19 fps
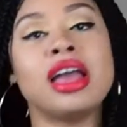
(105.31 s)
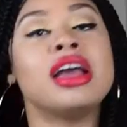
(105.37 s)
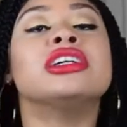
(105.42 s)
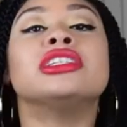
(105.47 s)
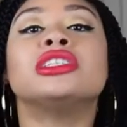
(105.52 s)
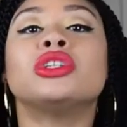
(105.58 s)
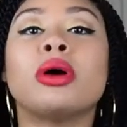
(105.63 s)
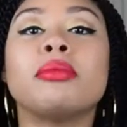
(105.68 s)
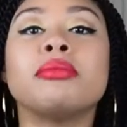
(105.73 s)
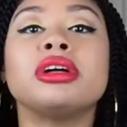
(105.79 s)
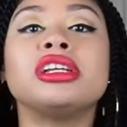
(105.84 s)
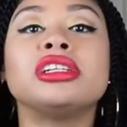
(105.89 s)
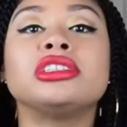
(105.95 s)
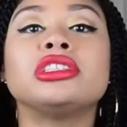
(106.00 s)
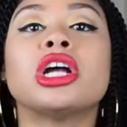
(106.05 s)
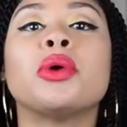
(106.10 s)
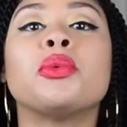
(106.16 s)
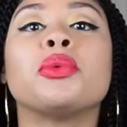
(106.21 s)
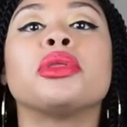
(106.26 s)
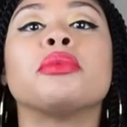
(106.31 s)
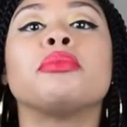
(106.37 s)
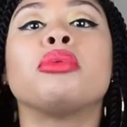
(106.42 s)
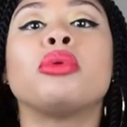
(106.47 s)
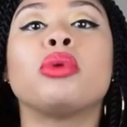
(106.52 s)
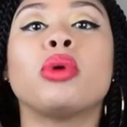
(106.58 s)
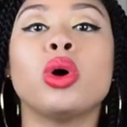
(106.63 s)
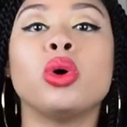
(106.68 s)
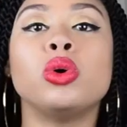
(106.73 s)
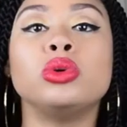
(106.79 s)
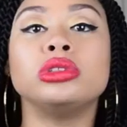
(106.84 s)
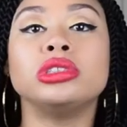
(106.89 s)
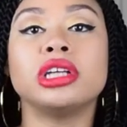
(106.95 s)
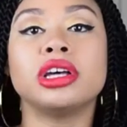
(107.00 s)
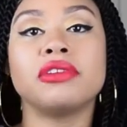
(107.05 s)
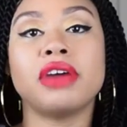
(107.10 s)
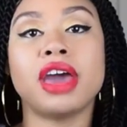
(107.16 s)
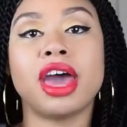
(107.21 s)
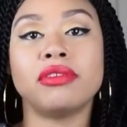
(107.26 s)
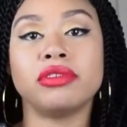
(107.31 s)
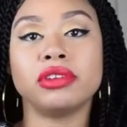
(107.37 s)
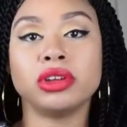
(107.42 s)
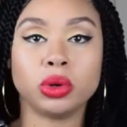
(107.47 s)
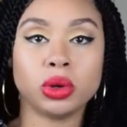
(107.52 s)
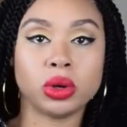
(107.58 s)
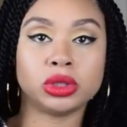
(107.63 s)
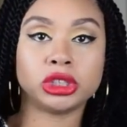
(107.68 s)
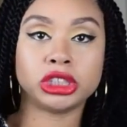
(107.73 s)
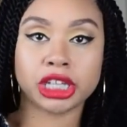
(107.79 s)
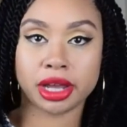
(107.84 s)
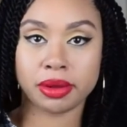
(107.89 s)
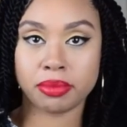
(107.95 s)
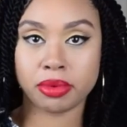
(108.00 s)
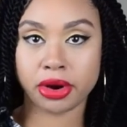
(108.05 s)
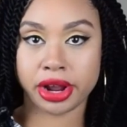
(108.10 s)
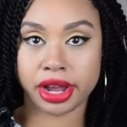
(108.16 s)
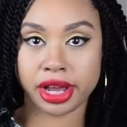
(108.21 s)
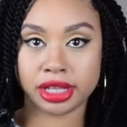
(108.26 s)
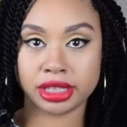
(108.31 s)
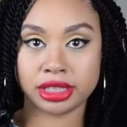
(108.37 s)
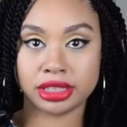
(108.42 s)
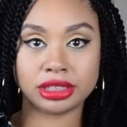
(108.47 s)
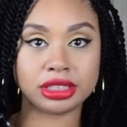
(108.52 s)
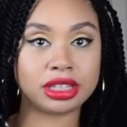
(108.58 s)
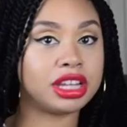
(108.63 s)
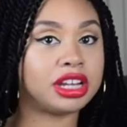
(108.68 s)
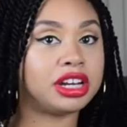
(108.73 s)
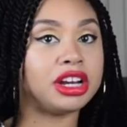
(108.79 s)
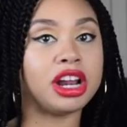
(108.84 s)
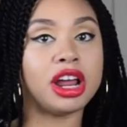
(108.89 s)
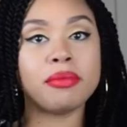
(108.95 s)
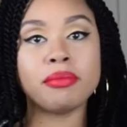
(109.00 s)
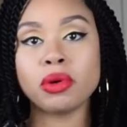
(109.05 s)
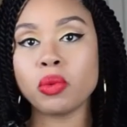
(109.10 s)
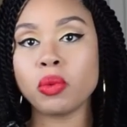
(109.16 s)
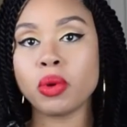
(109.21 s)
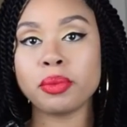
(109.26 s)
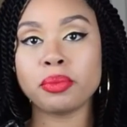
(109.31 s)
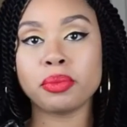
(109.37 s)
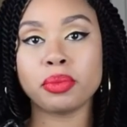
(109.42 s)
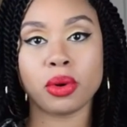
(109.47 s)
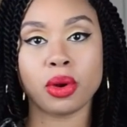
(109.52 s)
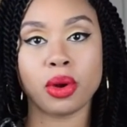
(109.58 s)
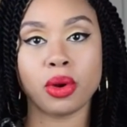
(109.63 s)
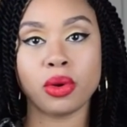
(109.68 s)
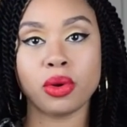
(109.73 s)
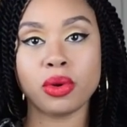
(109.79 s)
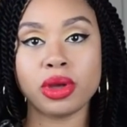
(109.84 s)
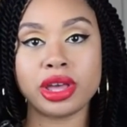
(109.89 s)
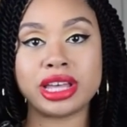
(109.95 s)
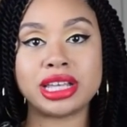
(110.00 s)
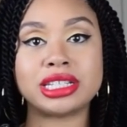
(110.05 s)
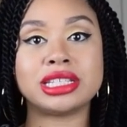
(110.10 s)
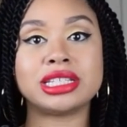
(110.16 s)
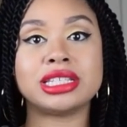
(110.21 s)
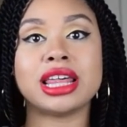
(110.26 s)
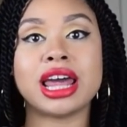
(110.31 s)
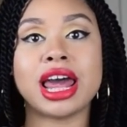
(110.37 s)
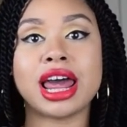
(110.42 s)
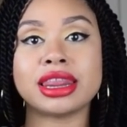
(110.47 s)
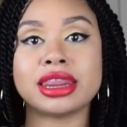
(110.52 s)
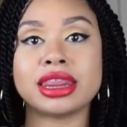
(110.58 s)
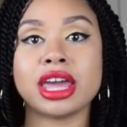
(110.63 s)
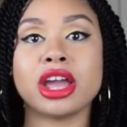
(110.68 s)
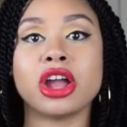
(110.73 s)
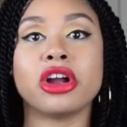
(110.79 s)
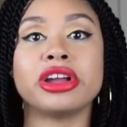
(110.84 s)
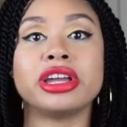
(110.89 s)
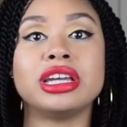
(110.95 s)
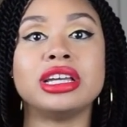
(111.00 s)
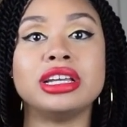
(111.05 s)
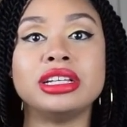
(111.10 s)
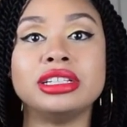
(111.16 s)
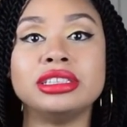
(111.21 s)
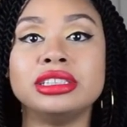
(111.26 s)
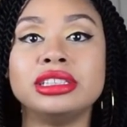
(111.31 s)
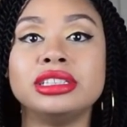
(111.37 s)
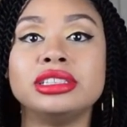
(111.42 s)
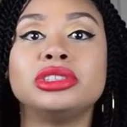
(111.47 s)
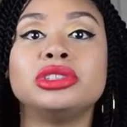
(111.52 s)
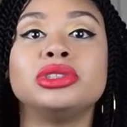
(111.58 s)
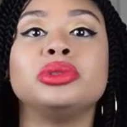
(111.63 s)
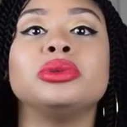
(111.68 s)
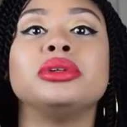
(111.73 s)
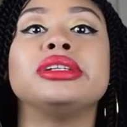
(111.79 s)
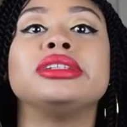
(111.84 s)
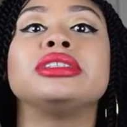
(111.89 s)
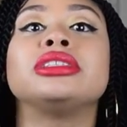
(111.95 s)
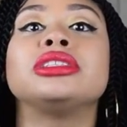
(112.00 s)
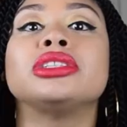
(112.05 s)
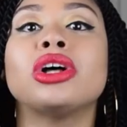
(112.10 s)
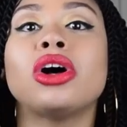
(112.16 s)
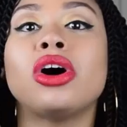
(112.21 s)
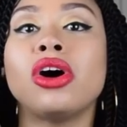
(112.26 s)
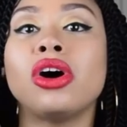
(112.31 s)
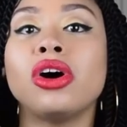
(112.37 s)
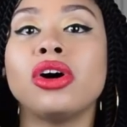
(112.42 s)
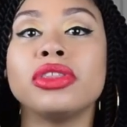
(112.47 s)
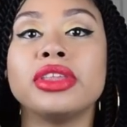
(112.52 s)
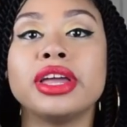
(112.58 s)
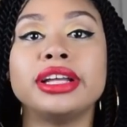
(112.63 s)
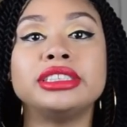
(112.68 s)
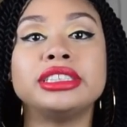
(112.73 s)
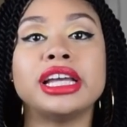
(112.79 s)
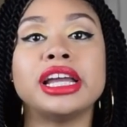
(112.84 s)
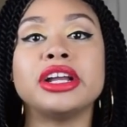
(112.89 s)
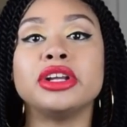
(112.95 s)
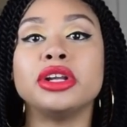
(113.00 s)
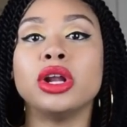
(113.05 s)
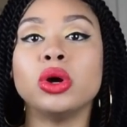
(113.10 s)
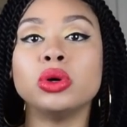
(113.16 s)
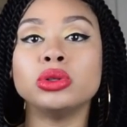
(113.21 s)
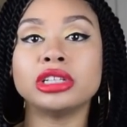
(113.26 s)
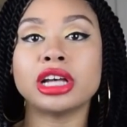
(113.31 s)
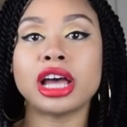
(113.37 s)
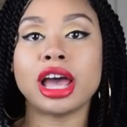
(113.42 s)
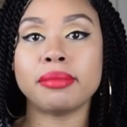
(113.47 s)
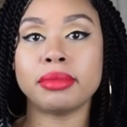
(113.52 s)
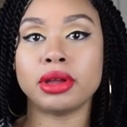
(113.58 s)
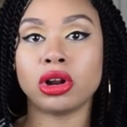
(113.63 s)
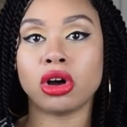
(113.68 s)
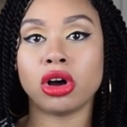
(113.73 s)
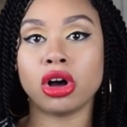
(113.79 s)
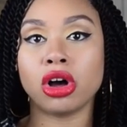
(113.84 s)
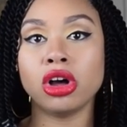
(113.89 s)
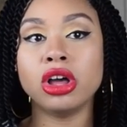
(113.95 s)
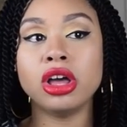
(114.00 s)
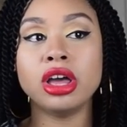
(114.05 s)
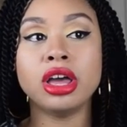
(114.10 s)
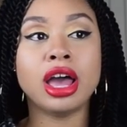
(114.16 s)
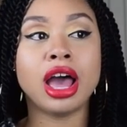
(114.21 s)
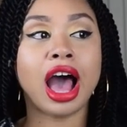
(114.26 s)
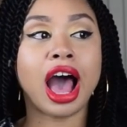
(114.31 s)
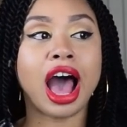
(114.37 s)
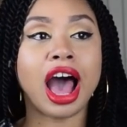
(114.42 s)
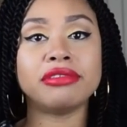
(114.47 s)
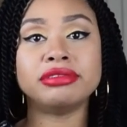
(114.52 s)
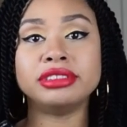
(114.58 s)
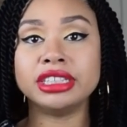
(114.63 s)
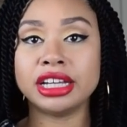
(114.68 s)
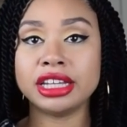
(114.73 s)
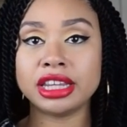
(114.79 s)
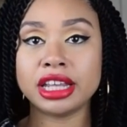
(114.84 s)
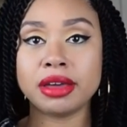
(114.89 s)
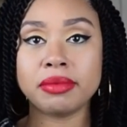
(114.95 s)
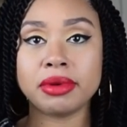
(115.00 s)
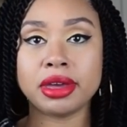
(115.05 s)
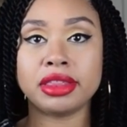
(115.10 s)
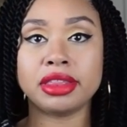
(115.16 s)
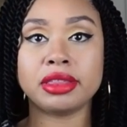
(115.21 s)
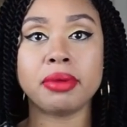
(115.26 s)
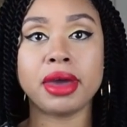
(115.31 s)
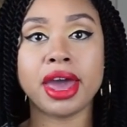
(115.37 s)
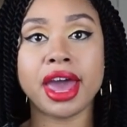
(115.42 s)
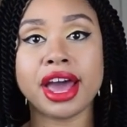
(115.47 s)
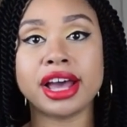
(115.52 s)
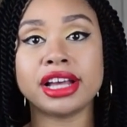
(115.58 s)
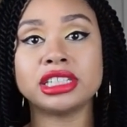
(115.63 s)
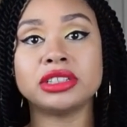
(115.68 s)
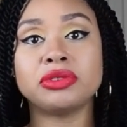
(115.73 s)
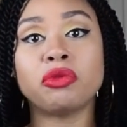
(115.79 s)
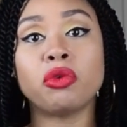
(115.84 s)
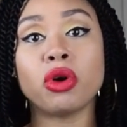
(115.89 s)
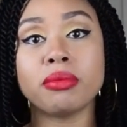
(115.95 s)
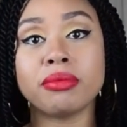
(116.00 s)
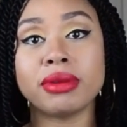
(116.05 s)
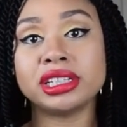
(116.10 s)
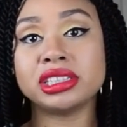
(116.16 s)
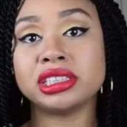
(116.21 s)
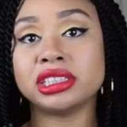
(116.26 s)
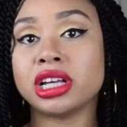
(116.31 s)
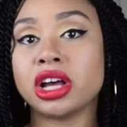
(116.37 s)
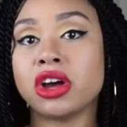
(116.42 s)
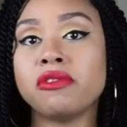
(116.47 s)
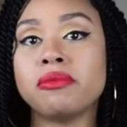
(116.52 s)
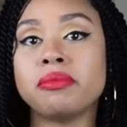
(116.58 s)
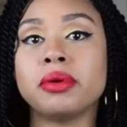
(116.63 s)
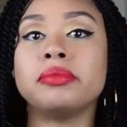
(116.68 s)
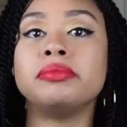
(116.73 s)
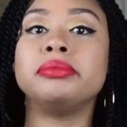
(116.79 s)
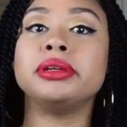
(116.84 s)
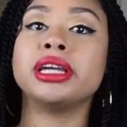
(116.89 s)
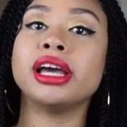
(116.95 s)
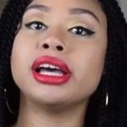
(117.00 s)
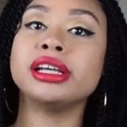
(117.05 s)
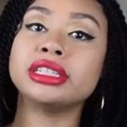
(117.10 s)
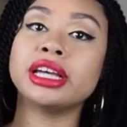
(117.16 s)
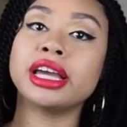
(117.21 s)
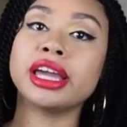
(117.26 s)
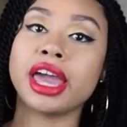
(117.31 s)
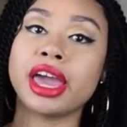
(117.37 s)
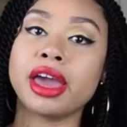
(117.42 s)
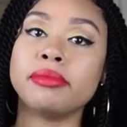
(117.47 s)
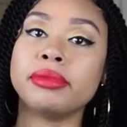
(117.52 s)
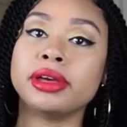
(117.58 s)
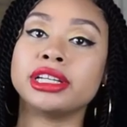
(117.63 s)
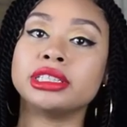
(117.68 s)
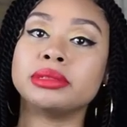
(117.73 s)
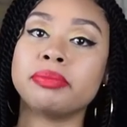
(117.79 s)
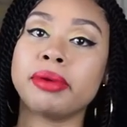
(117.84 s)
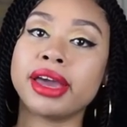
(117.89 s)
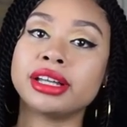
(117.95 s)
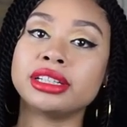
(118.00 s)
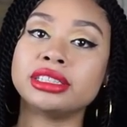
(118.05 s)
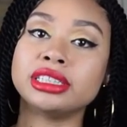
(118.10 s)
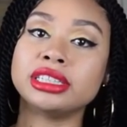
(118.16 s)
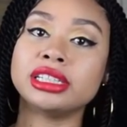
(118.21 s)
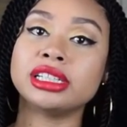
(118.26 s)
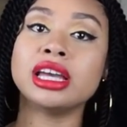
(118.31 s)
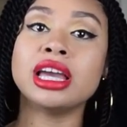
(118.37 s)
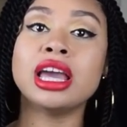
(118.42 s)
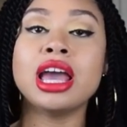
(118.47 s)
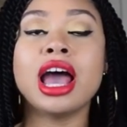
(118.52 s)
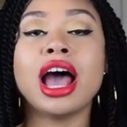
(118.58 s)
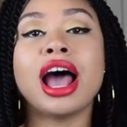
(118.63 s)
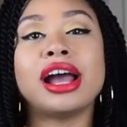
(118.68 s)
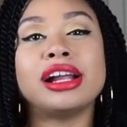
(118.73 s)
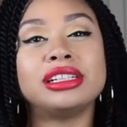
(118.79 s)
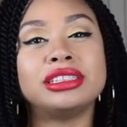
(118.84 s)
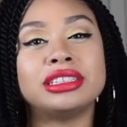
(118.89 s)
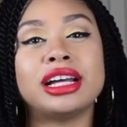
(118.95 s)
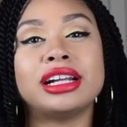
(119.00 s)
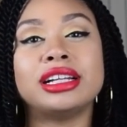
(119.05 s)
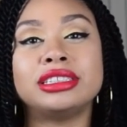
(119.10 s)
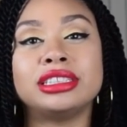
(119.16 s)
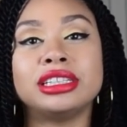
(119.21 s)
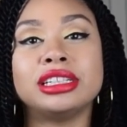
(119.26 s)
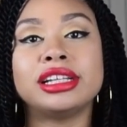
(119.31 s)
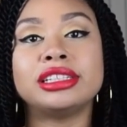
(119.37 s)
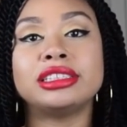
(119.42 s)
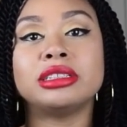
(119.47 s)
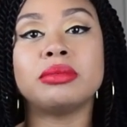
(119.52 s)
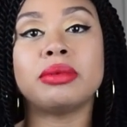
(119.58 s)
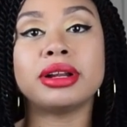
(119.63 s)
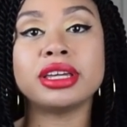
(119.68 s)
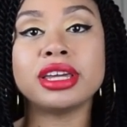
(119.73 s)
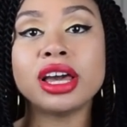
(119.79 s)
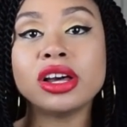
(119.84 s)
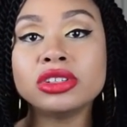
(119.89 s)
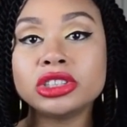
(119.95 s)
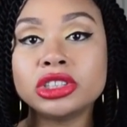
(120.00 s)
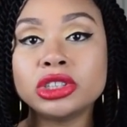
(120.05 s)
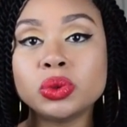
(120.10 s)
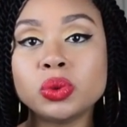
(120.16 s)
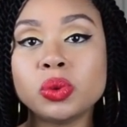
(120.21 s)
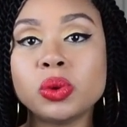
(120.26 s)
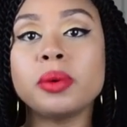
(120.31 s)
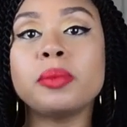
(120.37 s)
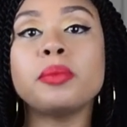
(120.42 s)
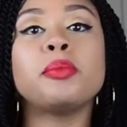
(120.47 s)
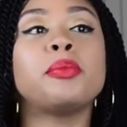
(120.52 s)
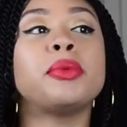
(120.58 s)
So I'm going to start with the pros of having crochet braids. The number one pro is that they are easy to install. They take no time at all. I've done them in the past for myself, but because I am expecting, I decided to let somebody else do them.